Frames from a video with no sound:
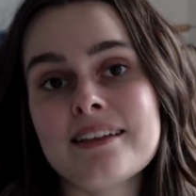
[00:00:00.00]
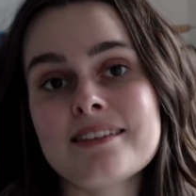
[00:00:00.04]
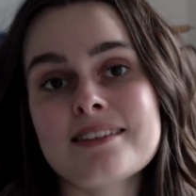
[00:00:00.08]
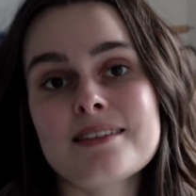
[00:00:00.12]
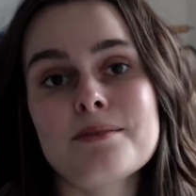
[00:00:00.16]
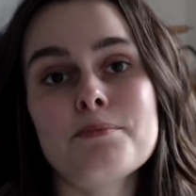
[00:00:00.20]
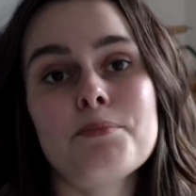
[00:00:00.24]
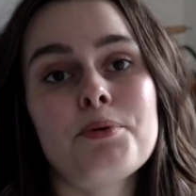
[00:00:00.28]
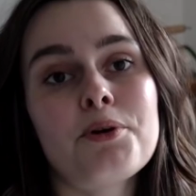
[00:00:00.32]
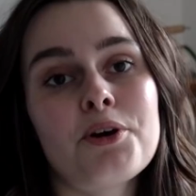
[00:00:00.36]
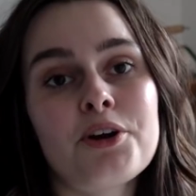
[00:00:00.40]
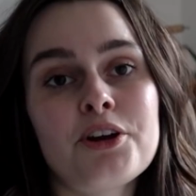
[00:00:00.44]
It's
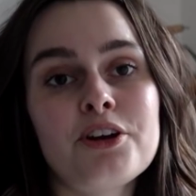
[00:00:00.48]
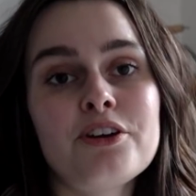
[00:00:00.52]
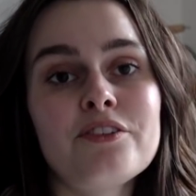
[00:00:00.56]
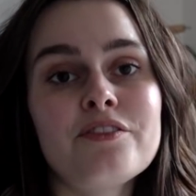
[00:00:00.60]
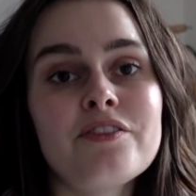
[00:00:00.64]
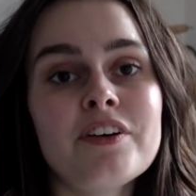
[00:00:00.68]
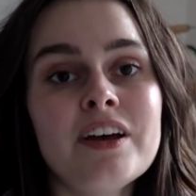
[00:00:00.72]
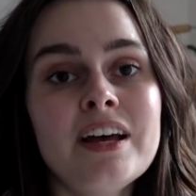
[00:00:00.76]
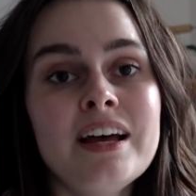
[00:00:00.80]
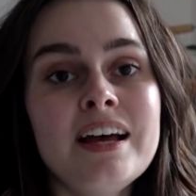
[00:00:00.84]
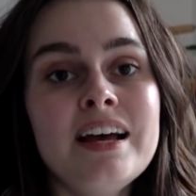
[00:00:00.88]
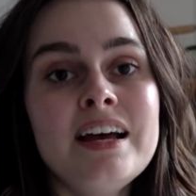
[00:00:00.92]

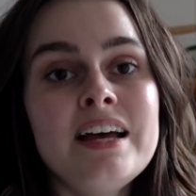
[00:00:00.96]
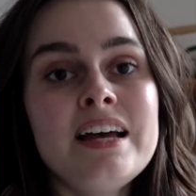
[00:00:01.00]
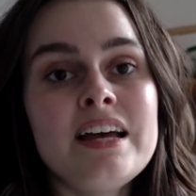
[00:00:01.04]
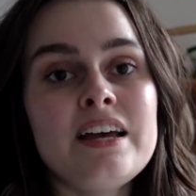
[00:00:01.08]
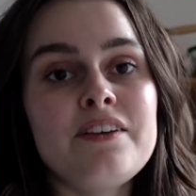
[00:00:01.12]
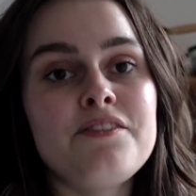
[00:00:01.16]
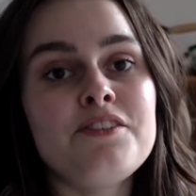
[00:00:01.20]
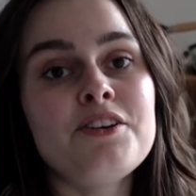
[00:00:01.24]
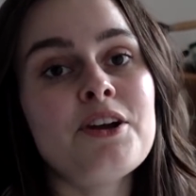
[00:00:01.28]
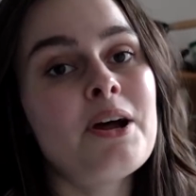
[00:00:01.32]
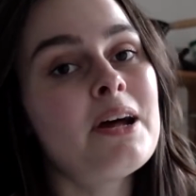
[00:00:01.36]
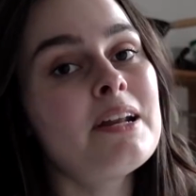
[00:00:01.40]

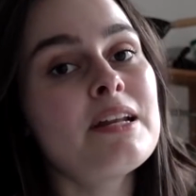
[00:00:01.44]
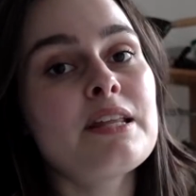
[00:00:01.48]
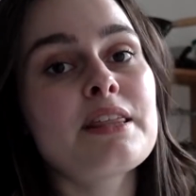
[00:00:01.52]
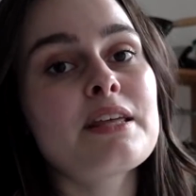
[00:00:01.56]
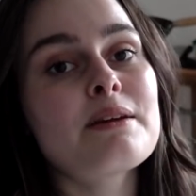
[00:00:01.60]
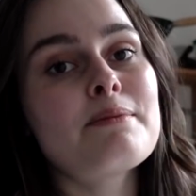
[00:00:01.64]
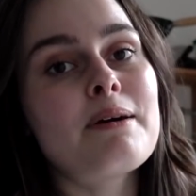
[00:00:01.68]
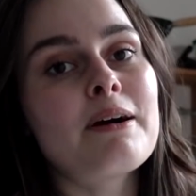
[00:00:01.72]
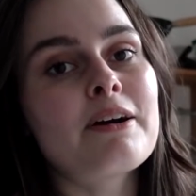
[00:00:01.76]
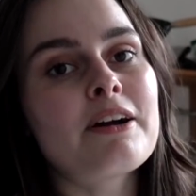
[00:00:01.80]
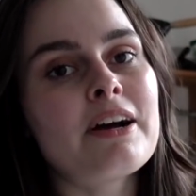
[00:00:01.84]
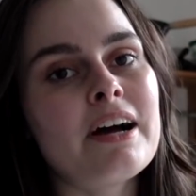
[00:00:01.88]
If you know
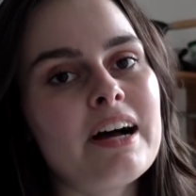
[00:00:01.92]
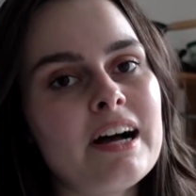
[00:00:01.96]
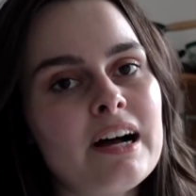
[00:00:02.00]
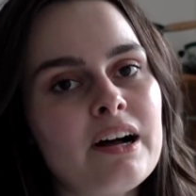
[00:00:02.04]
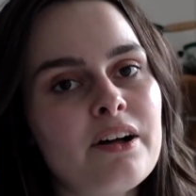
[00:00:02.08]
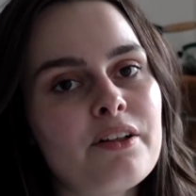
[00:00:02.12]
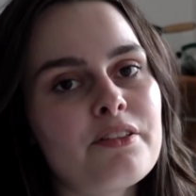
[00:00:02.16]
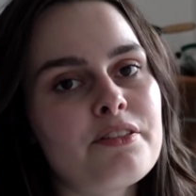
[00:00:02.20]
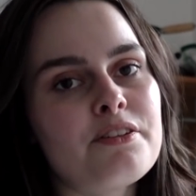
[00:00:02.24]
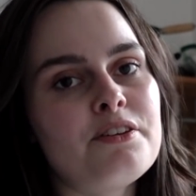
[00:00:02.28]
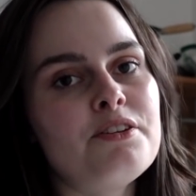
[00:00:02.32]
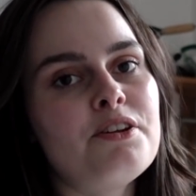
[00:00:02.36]
anything about gut
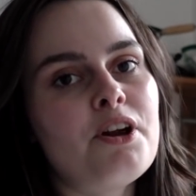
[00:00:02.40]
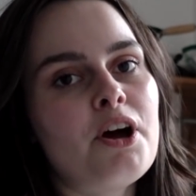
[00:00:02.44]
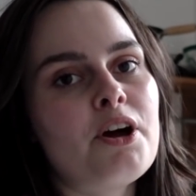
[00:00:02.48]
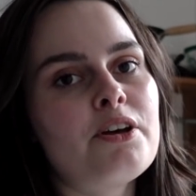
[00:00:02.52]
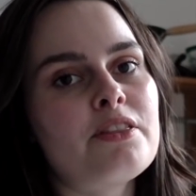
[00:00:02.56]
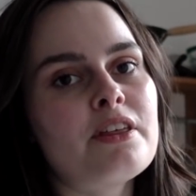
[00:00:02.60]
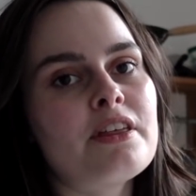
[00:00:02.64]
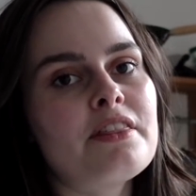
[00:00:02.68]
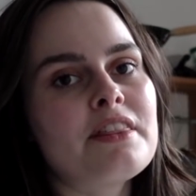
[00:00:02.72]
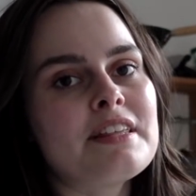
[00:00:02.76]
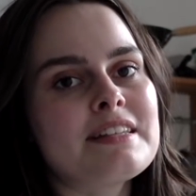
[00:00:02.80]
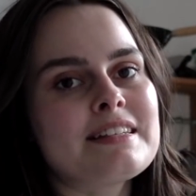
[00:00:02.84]
health, you know
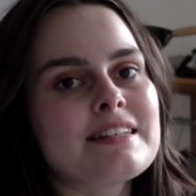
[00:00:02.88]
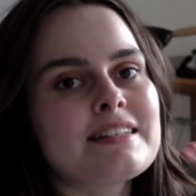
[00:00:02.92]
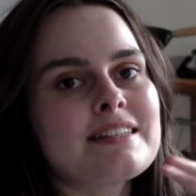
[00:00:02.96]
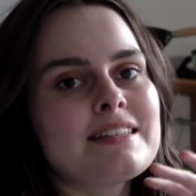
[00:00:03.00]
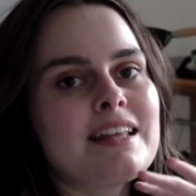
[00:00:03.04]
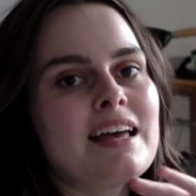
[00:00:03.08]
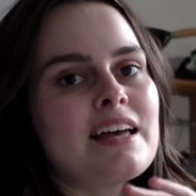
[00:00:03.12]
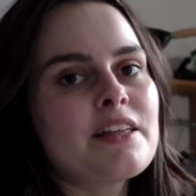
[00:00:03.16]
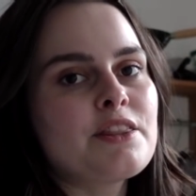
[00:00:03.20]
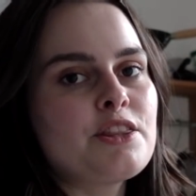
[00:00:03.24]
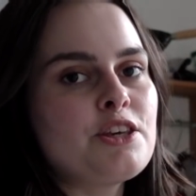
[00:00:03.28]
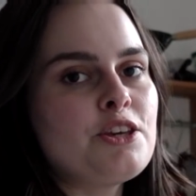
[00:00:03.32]
that this is
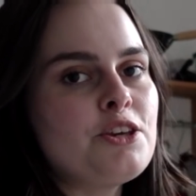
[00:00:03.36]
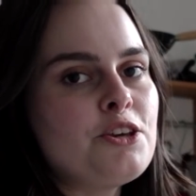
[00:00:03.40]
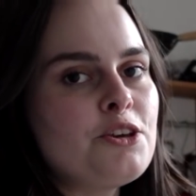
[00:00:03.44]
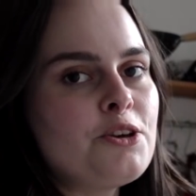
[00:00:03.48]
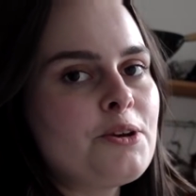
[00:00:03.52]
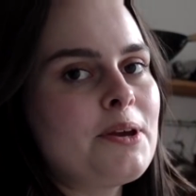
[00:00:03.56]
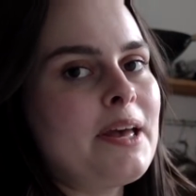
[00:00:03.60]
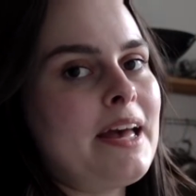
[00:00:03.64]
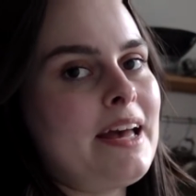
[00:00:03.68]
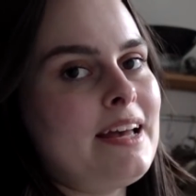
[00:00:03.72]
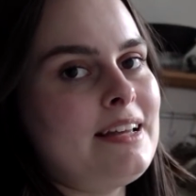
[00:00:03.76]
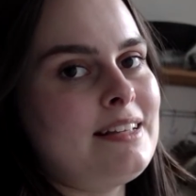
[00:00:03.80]
like
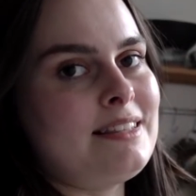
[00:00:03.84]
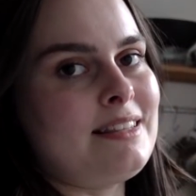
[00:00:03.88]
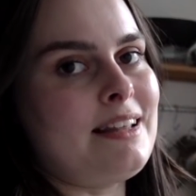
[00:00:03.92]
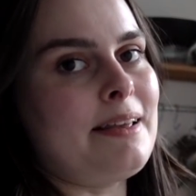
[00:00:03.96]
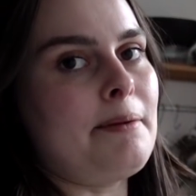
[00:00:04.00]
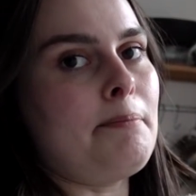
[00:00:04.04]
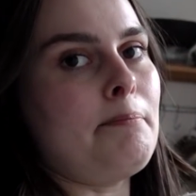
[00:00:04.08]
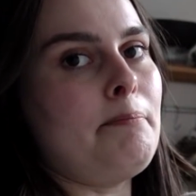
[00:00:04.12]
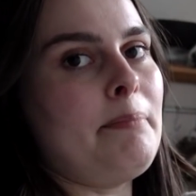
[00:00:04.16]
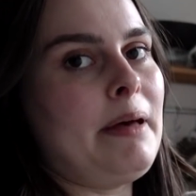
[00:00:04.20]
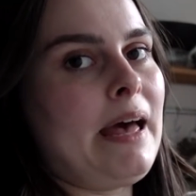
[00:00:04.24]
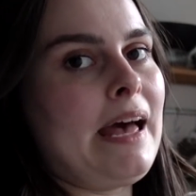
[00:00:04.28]
the UK's
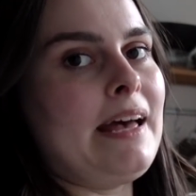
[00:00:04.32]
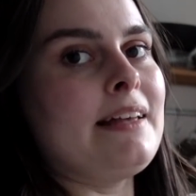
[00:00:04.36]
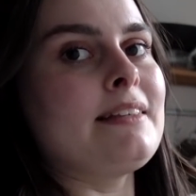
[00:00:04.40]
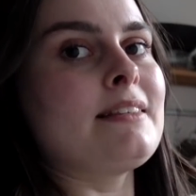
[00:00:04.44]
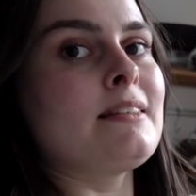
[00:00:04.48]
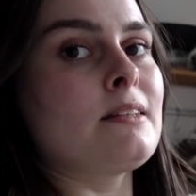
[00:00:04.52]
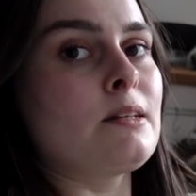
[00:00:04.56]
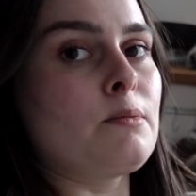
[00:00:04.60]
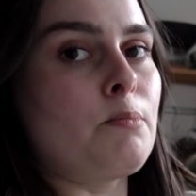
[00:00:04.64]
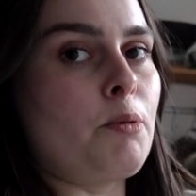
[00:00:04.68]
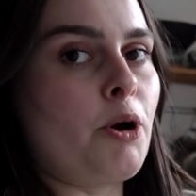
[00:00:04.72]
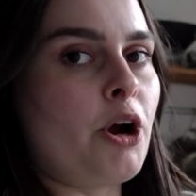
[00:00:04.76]
like
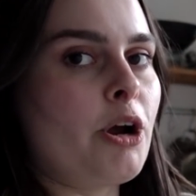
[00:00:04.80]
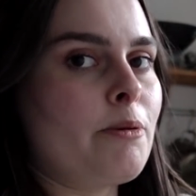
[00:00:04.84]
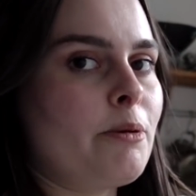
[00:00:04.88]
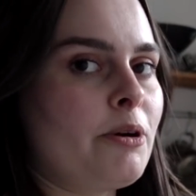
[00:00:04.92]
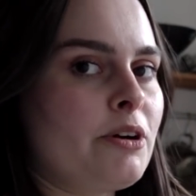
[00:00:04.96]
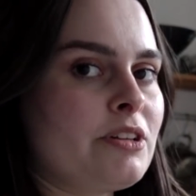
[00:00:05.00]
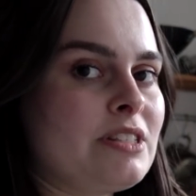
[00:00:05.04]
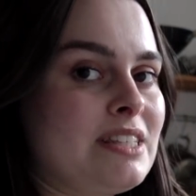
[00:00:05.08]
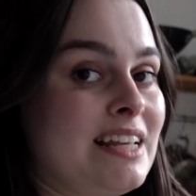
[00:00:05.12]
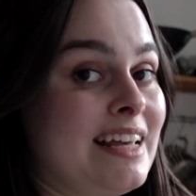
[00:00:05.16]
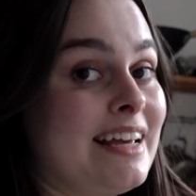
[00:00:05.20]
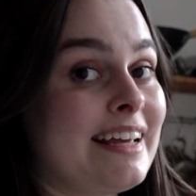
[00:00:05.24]
best
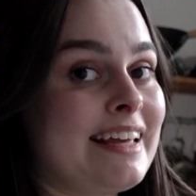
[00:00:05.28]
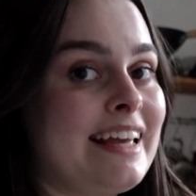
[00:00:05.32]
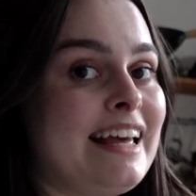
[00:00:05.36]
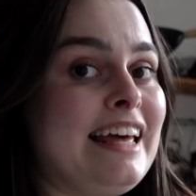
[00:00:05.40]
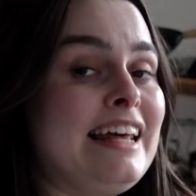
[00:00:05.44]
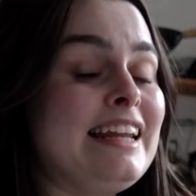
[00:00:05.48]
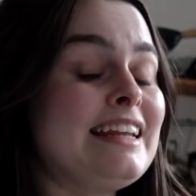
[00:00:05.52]
probiotic.